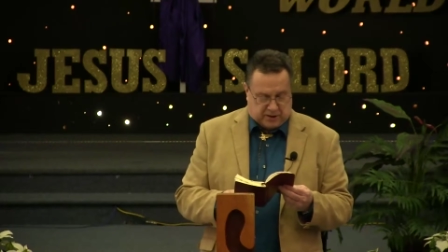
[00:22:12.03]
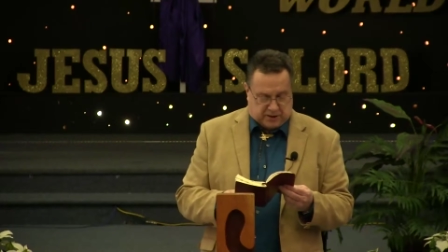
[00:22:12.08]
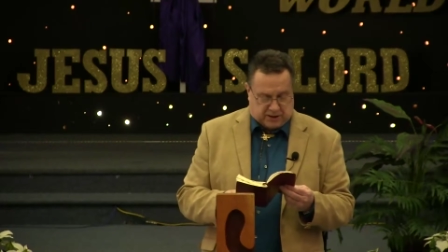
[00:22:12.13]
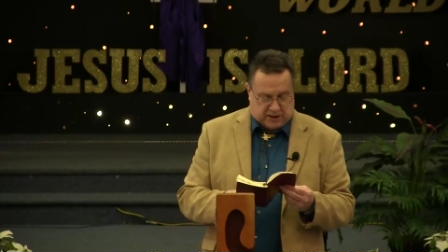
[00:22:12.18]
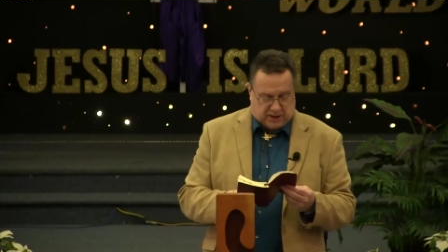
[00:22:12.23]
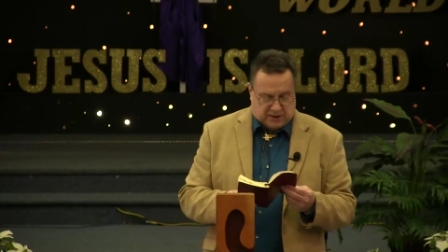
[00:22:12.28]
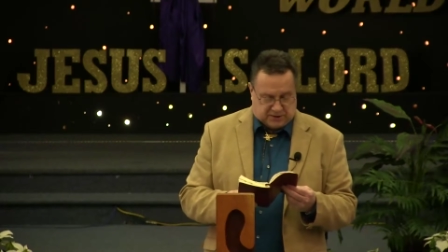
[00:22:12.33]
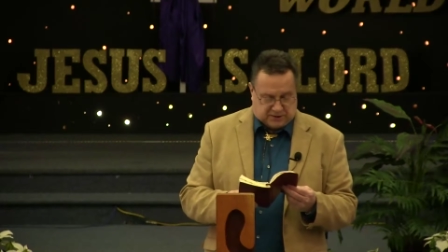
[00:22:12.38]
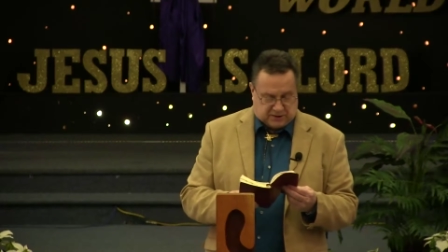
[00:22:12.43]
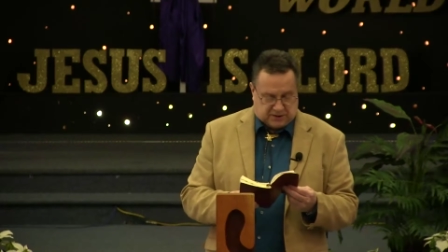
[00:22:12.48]

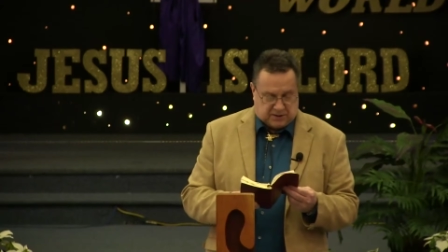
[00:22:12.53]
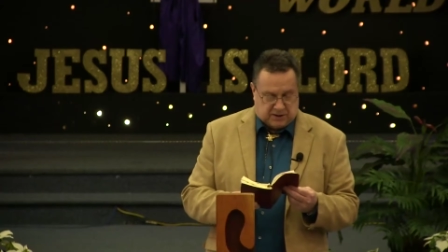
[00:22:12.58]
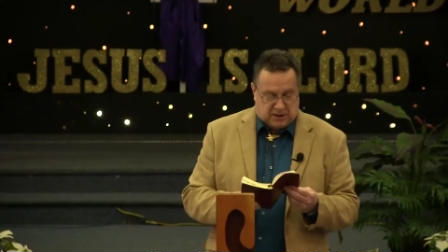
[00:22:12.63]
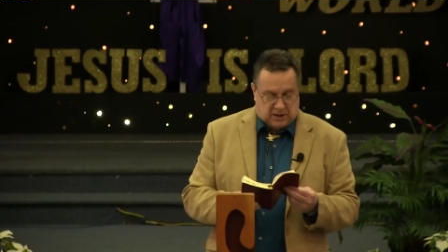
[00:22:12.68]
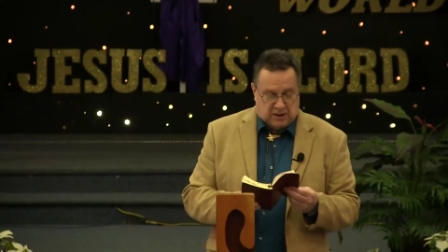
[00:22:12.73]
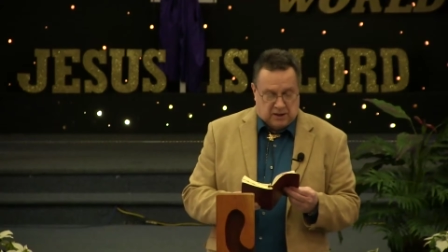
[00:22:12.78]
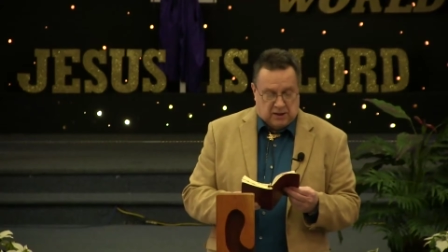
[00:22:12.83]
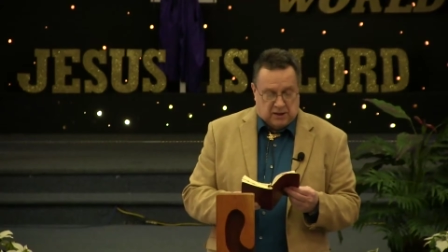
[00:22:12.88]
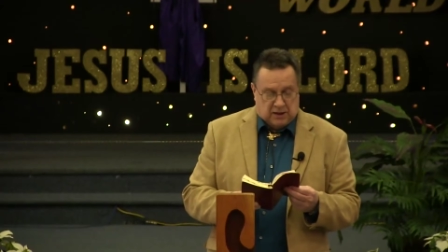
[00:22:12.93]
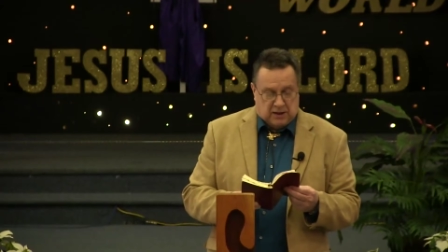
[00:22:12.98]
closet?
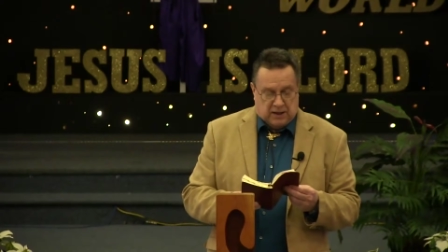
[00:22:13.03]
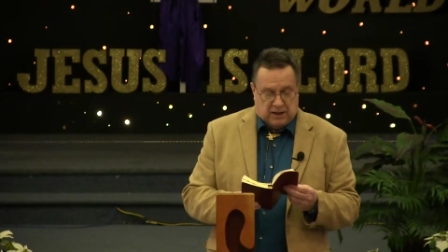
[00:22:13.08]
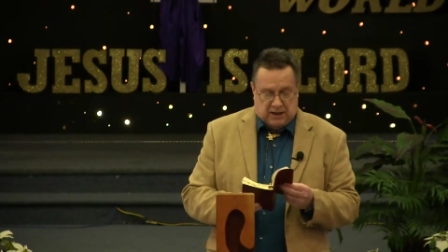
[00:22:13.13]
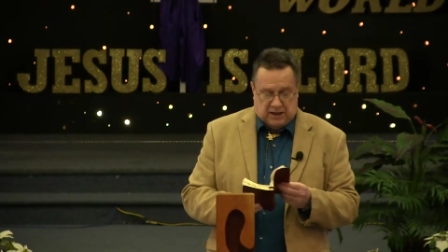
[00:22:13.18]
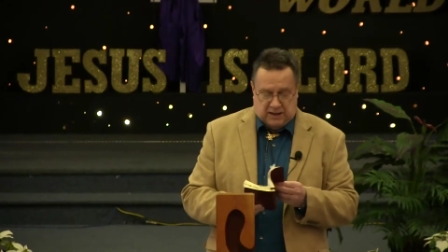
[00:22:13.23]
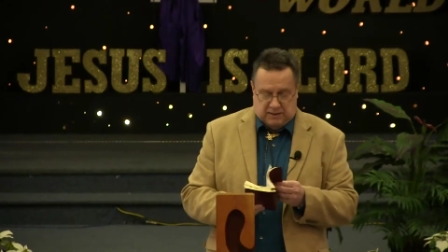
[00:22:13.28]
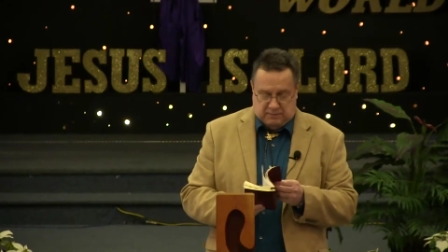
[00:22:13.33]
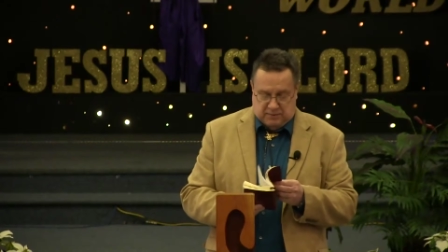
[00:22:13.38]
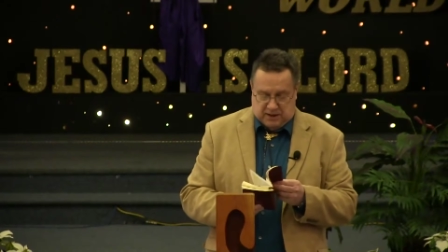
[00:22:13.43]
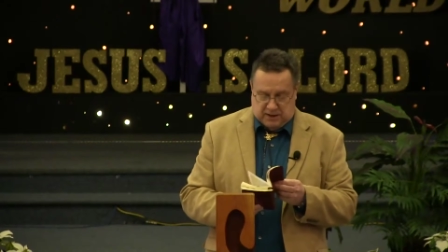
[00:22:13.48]

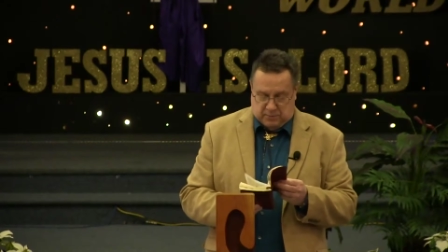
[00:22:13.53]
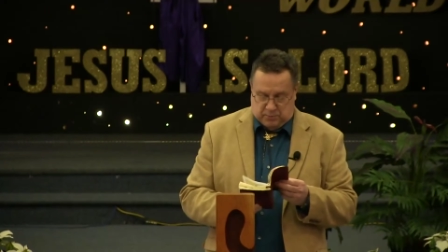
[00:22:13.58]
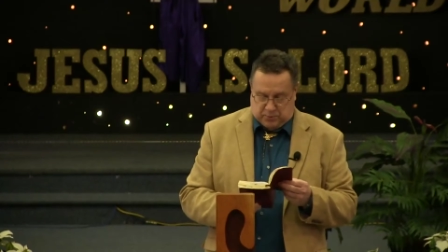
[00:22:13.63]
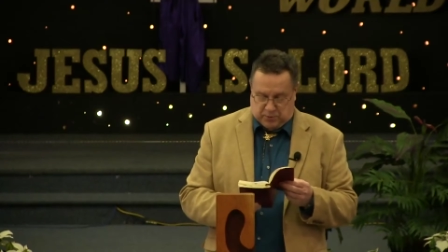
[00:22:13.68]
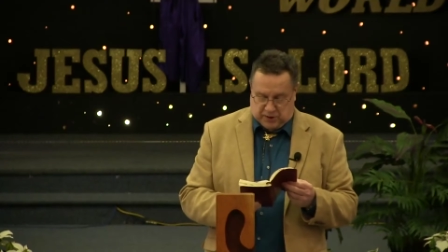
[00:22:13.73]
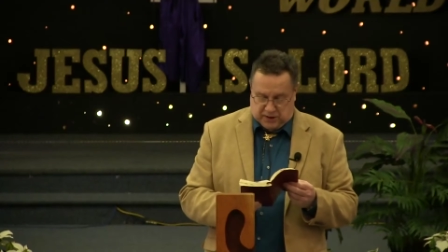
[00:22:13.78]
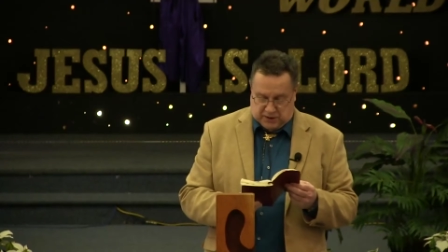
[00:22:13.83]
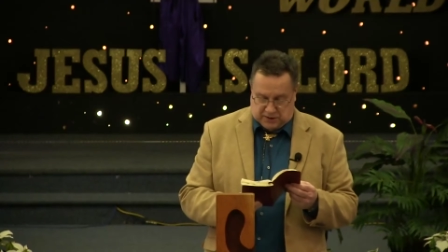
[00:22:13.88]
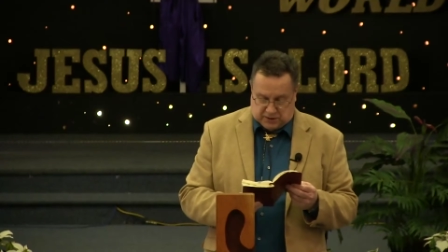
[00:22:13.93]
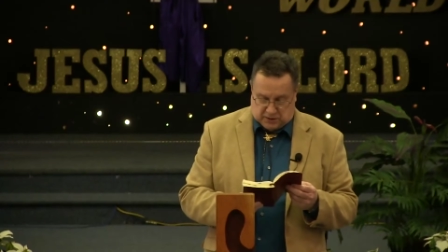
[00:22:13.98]
Amen.
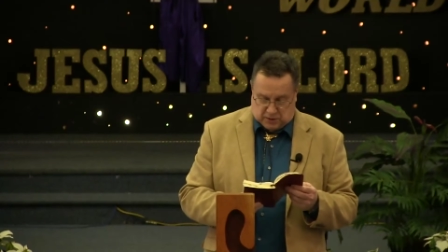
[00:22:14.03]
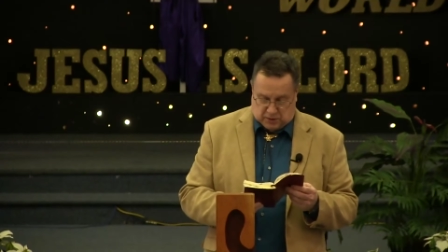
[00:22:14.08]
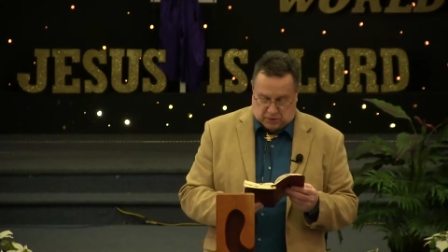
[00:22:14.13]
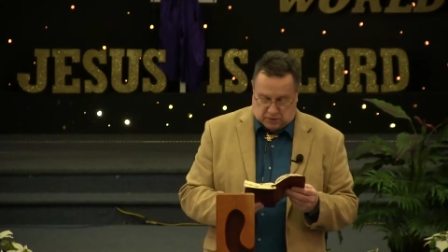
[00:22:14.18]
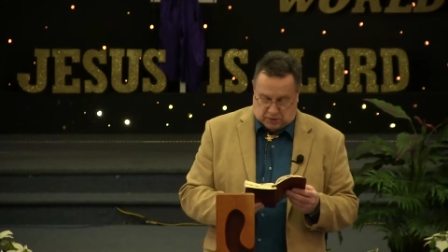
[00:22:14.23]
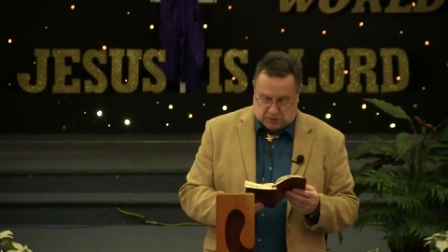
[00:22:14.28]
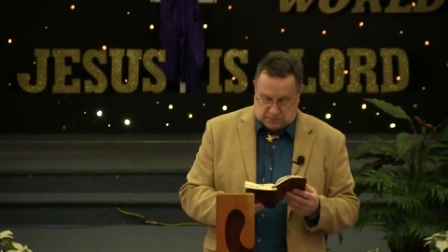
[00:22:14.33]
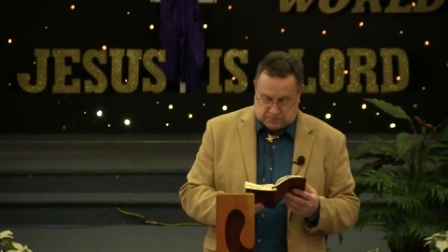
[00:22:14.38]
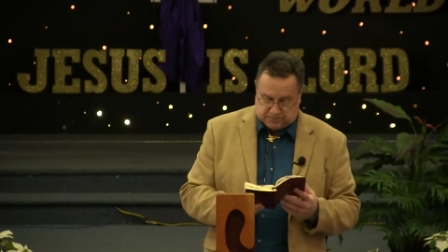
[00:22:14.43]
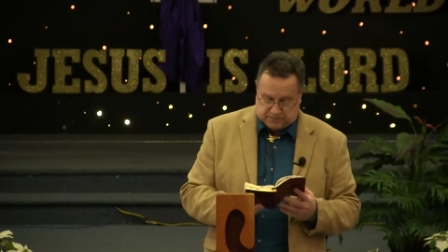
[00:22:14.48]
Praise the
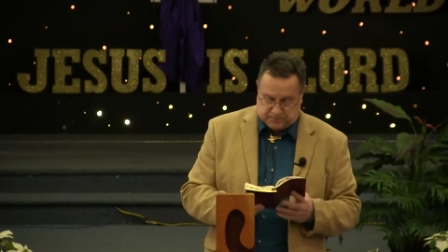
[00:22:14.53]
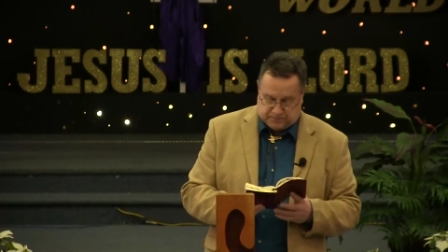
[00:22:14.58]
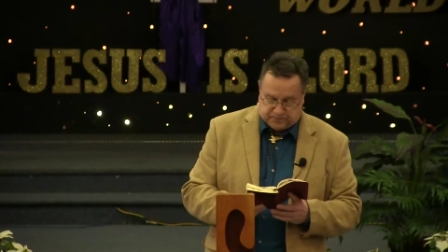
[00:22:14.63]
Lord.